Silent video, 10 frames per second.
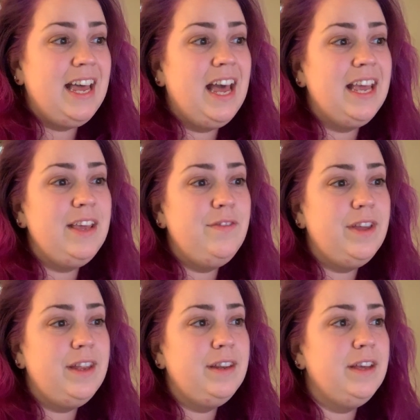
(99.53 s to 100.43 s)

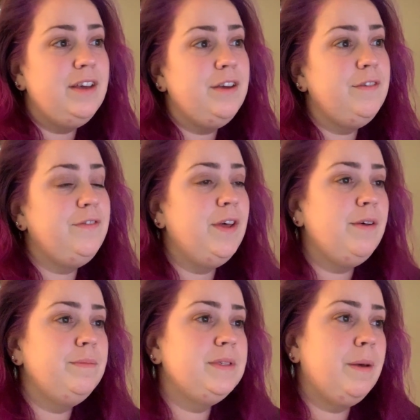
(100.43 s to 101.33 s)
even
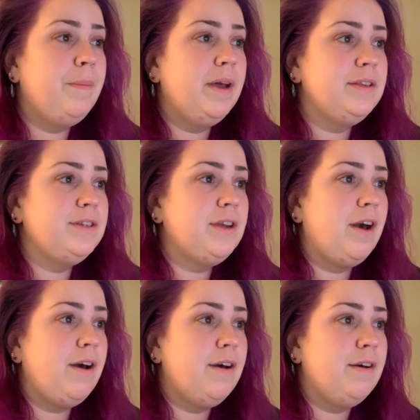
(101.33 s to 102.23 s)
filmed a bunch
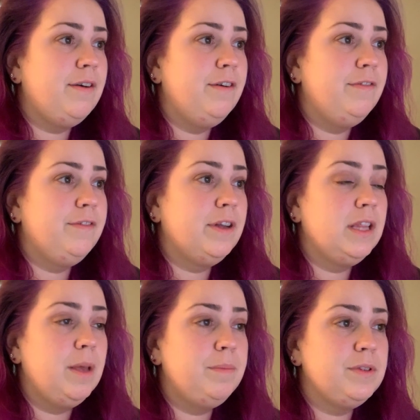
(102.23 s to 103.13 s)
of
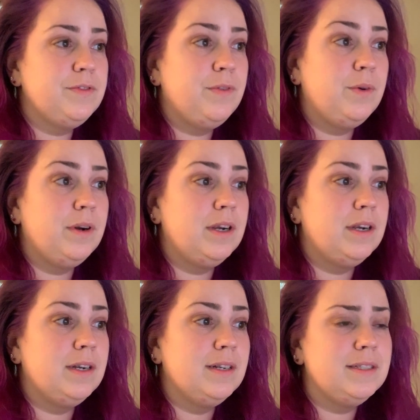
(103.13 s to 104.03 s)
clips
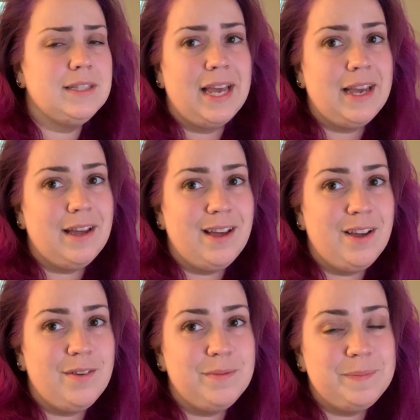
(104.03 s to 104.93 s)
for like
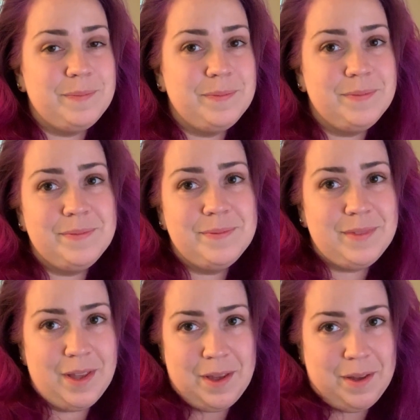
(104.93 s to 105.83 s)
a
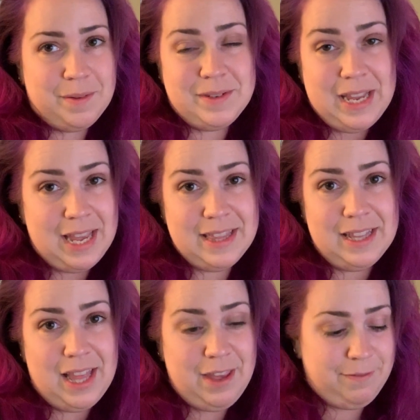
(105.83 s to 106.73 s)
day in the
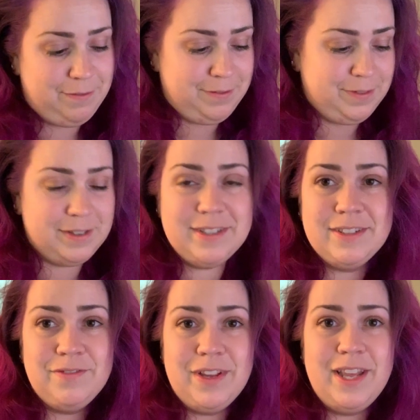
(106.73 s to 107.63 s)
life
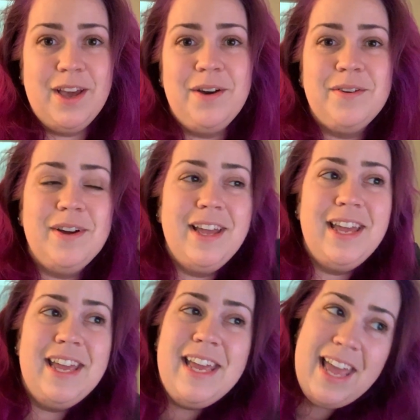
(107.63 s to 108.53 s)
video,
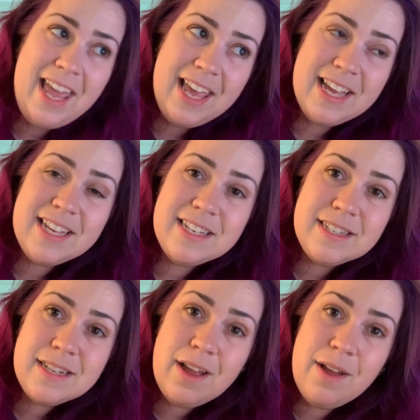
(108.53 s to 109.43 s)

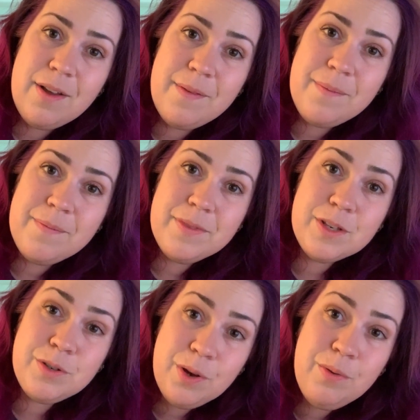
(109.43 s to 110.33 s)
and the
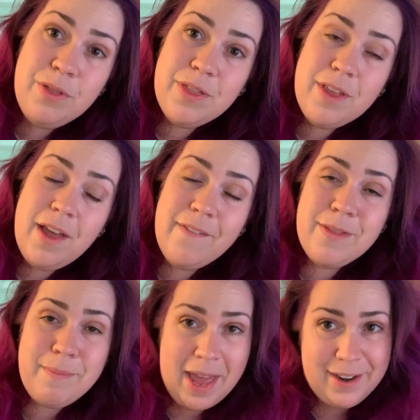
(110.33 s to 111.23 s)
truth of the
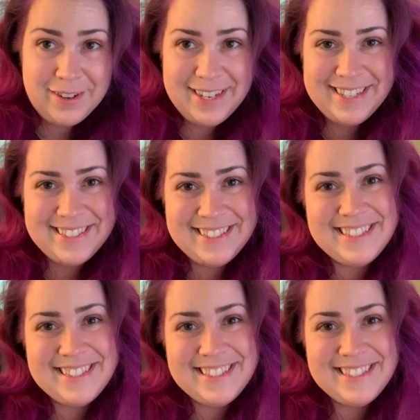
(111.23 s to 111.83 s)
matter is